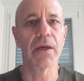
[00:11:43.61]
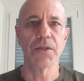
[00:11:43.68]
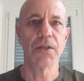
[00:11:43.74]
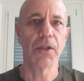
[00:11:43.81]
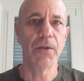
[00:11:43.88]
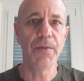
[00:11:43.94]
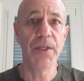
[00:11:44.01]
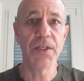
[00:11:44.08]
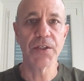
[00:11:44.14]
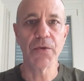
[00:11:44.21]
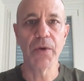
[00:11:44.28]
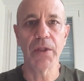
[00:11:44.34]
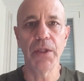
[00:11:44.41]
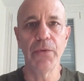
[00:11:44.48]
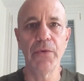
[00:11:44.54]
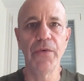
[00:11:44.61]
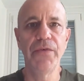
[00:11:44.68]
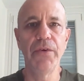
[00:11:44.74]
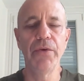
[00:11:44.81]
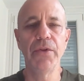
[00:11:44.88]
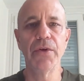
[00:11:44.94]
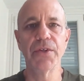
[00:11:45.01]
So let me just quickly
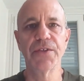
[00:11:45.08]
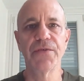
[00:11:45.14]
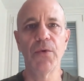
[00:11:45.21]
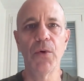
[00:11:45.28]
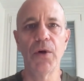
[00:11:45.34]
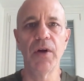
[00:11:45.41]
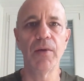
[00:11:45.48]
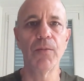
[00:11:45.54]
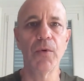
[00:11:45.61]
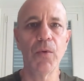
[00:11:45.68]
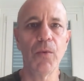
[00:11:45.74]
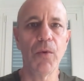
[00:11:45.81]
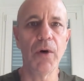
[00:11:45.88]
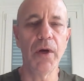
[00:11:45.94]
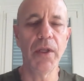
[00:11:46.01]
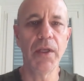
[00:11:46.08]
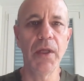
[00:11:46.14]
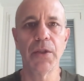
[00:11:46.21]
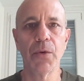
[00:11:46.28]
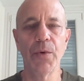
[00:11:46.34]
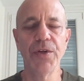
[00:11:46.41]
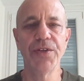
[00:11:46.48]
review those 4. Number 1,
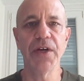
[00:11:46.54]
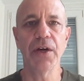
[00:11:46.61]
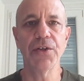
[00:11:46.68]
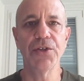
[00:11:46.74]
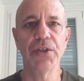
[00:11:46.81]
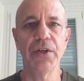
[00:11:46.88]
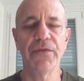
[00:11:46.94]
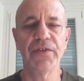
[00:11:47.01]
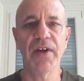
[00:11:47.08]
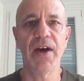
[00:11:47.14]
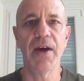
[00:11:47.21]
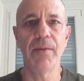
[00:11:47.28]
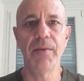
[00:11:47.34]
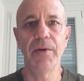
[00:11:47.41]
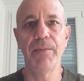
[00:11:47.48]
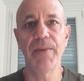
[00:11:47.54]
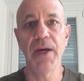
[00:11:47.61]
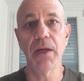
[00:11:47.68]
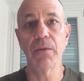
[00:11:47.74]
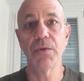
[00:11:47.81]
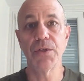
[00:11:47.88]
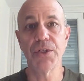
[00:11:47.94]
the reduction of time in
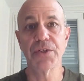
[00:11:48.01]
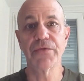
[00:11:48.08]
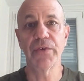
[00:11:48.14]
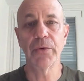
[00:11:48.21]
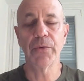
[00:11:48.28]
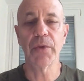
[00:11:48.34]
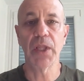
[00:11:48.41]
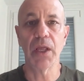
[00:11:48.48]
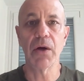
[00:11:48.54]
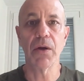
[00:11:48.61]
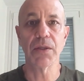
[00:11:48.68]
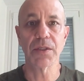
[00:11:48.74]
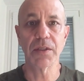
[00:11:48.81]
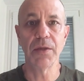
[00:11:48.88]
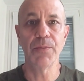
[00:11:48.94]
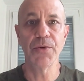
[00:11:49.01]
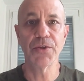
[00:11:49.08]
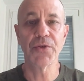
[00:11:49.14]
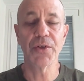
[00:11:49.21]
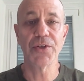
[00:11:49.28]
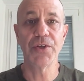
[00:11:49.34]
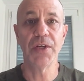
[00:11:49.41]
bed, which is frequently called sleep
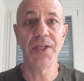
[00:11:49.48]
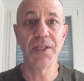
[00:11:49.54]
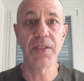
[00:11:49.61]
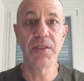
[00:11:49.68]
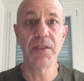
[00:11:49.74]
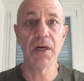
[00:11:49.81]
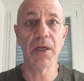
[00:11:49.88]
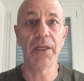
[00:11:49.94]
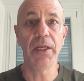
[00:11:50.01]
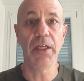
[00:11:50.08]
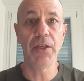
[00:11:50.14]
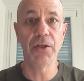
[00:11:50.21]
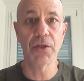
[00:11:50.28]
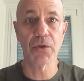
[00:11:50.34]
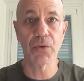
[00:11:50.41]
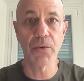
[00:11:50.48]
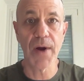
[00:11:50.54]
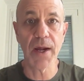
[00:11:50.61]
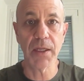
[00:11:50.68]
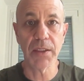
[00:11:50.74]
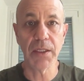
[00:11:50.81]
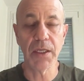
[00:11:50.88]
restriction, is done
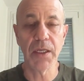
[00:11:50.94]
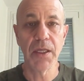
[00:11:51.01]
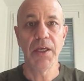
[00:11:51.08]
incorrectly.